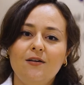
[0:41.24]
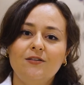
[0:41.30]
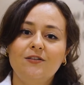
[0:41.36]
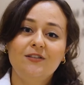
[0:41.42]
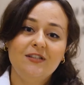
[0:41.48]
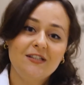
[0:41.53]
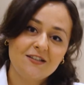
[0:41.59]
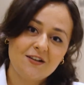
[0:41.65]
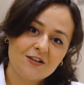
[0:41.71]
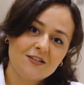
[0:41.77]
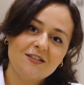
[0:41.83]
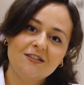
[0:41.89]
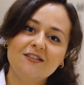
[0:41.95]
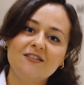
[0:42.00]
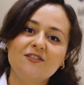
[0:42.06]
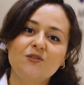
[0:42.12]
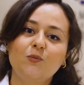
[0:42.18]
the
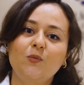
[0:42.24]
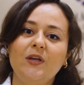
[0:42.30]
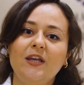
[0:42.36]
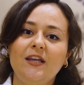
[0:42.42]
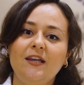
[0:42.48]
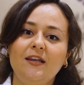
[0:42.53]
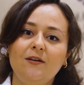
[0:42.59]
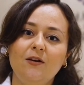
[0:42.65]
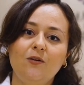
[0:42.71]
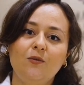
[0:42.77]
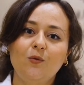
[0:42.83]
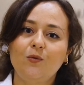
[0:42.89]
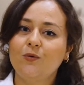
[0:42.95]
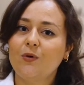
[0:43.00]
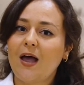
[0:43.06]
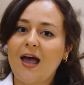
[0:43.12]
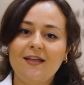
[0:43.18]
discussants. We
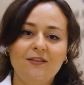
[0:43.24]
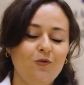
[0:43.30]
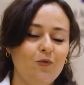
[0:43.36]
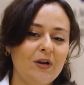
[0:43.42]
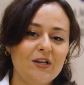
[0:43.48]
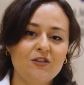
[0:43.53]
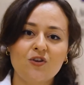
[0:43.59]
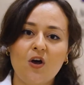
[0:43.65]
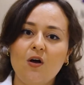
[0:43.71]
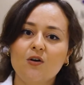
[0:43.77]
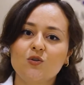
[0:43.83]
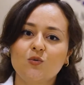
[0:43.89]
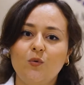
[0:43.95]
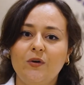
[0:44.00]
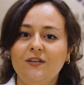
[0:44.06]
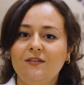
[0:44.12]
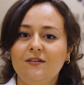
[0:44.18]
had great
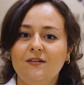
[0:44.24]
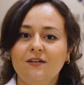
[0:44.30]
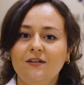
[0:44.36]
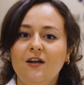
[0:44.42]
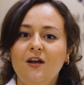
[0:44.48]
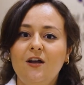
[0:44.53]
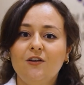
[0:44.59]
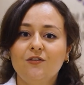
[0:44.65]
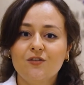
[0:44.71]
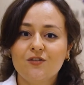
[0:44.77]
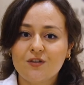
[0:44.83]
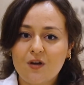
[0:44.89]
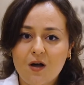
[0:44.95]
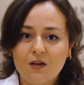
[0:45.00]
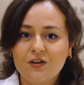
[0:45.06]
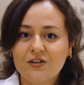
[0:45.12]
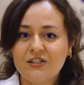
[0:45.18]
talks with the
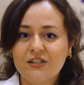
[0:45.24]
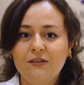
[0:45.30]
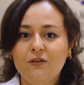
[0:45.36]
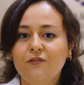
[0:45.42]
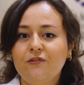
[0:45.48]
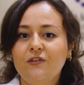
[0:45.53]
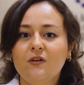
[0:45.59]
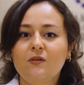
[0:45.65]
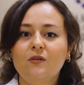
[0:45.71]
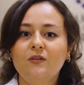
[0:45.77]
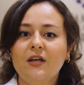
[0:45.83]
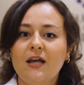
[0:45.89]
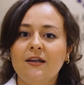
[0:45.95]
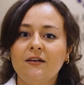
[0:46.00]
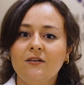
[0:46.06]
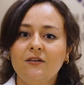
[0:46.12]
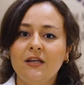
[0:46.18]
scholars in the field
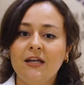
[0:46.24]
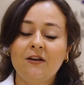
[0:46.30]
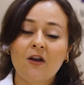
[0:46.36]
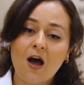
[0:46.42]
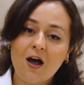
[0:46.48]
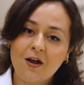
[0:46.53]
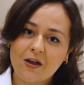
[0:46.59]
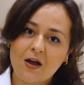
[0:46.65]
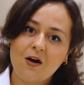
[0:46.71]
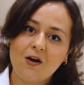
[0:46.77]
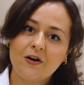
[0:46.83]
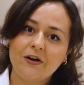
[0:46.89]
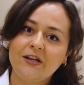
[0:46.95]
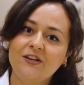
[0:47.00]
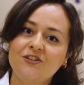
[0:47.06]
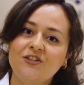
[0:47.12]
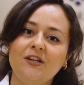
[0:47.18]
and in
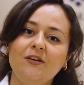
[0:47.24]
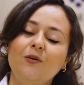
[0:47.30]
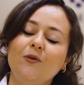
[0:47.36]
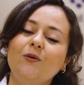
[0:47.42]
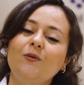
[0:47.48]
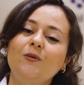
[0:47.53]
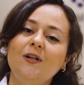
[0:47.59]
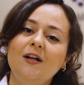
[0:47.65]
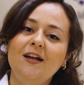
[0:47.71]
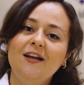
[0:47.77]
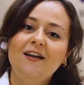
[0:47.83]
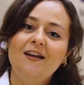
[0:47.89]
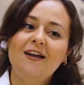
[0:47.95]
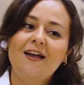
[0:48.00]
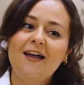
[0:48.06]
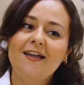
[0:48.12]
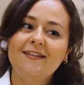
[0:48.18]
IR in general.
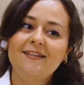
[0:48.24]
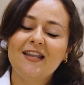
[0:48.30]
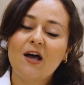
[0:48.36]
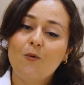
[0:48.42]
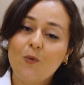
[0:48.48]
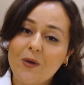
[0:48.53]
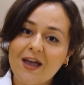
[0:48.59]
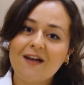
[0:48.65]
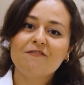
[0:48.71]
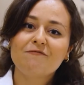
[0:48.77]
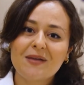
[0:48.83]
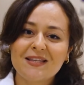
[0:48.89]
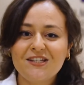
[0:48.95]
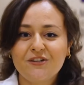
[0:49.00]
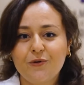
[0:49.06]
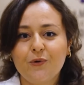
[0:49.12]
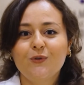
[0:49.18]
And now we have
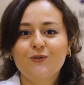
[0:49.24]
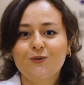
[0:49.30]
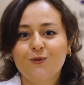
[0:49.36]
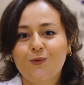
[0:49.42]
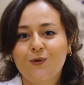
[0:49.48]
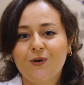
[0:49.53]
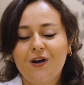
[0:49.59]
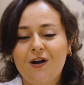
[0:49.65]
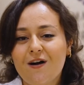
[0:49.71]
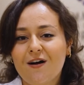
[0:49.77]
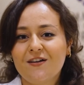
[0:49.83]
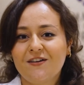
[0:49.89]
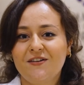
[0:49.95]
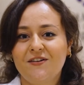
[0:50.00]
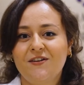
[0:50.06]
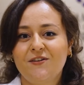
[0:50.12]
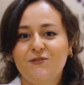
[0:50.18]
material to work
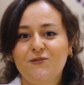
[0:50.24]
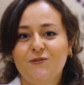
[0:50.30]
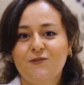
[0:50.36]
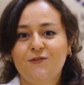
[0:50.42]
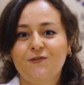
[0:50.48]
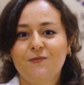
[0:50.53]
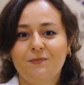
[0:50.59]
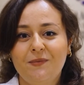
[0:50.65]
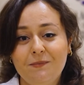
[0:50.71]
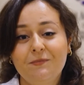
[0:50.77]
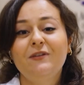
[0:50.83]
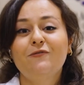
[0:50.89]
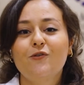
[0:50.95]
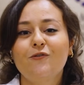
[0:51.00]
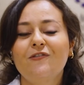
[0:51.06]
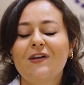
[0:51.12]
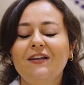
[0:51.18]
on
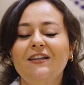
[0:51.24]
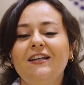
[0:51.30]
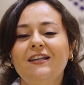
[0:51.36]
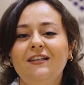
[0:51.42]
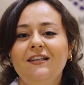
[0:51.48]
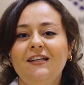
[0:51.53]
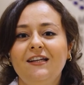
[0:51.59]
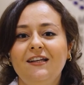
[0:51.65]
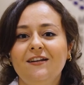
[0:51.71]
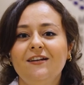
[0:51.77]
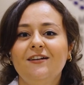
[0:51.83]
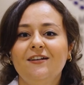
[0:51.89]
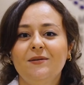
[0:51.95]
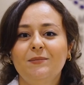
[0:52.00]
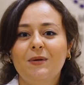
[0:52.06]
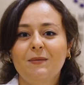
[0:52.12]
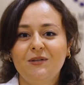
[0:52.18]
before finally
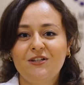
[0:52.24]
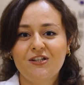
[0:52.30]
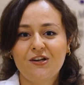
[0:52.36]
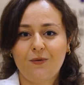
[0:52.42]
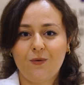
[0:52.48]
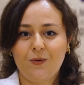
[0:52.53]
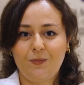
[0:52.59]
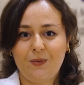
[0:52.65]
publishing our